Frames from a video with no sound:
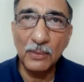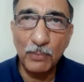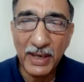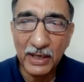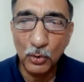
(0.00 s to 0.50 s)
a
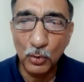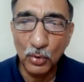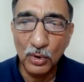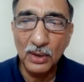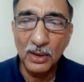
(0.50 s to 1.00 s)
black
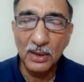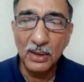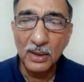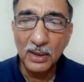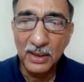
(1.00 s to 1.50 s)
hole
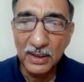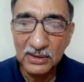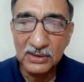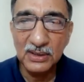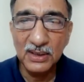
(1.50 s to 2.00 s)

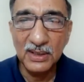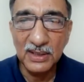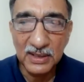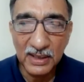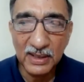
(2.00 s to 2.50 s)
is the
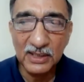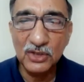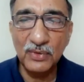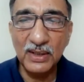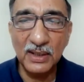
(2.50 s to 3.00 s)

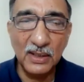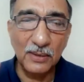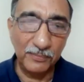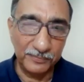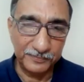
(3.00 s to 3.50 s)
nearest we can come.